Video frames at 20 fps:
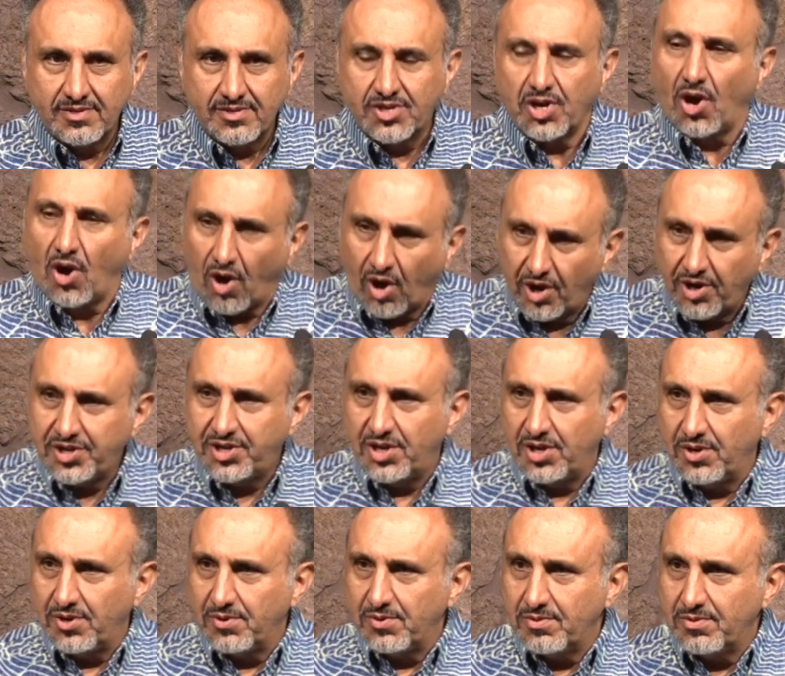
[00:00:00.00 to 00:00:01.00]
to
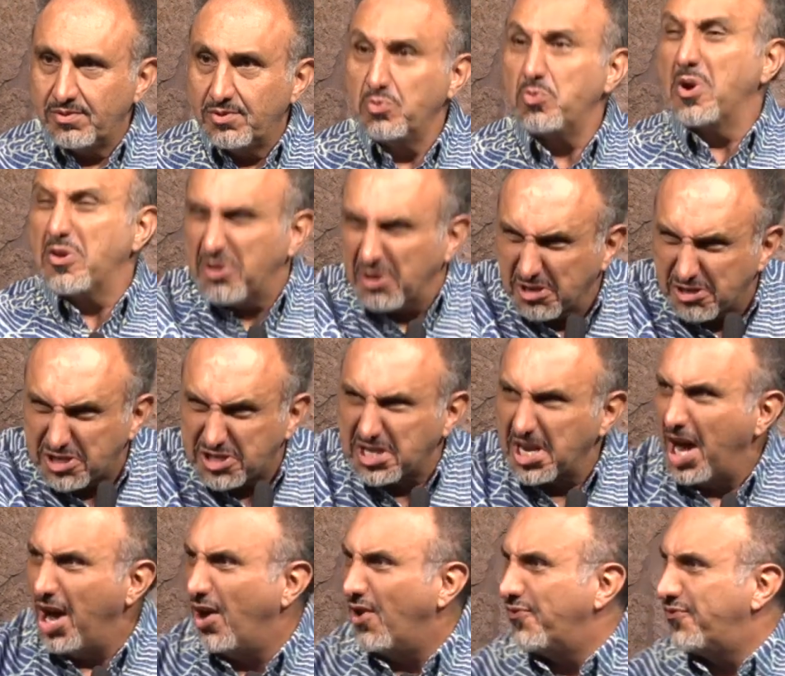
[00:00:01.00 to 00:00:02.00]
argue with
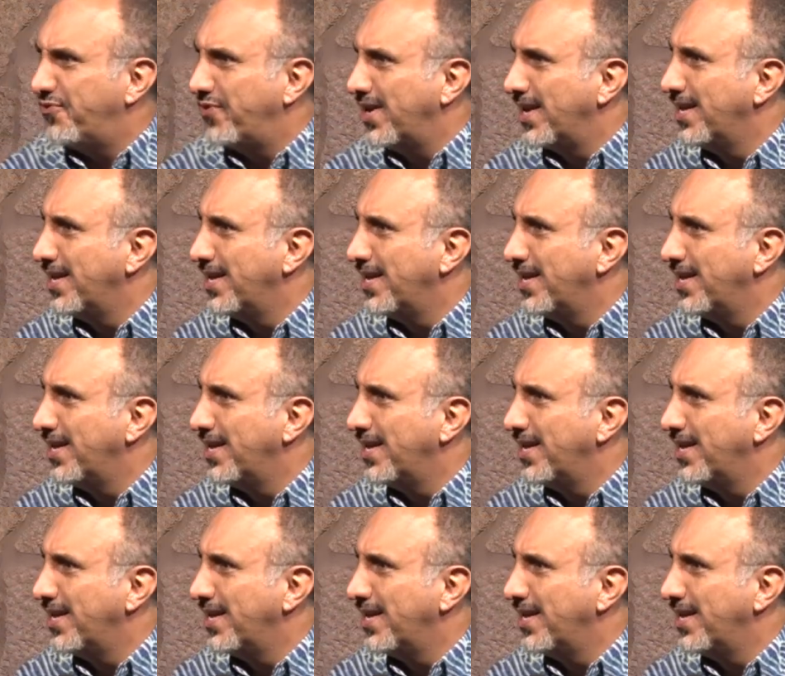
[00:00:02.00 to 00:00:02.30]
yourself?